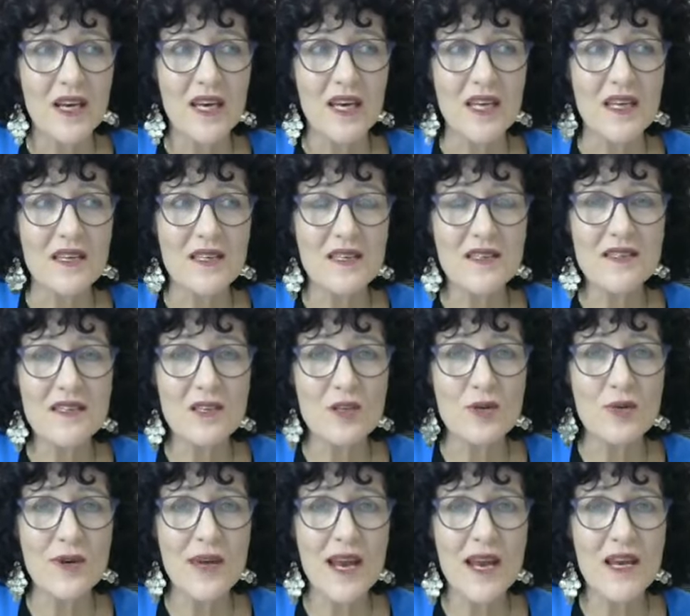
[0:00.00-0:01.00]
It isn't
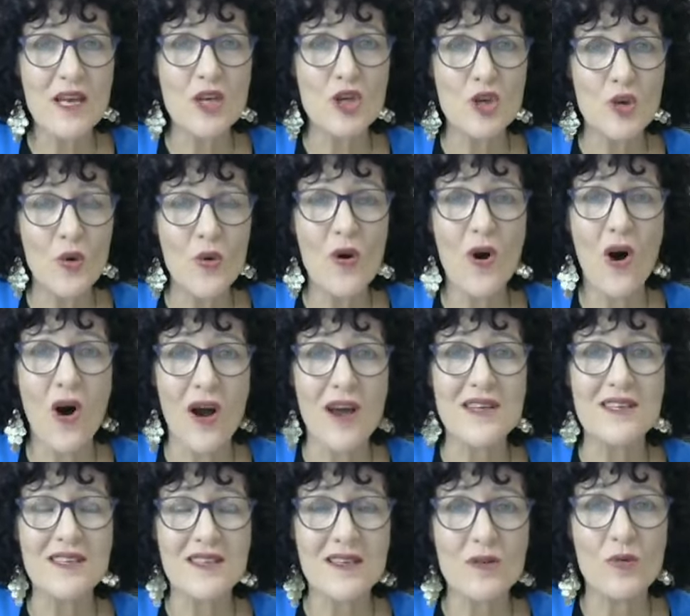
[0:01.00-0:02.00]
creating your
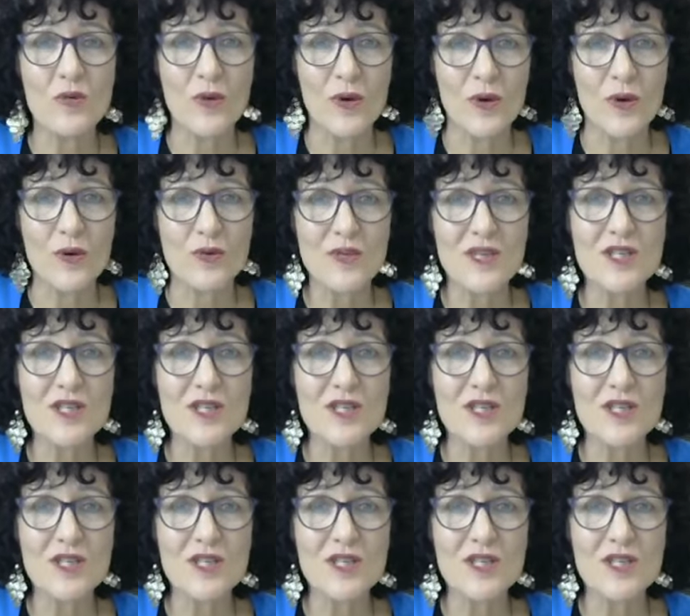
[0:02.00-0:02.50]
ideal world.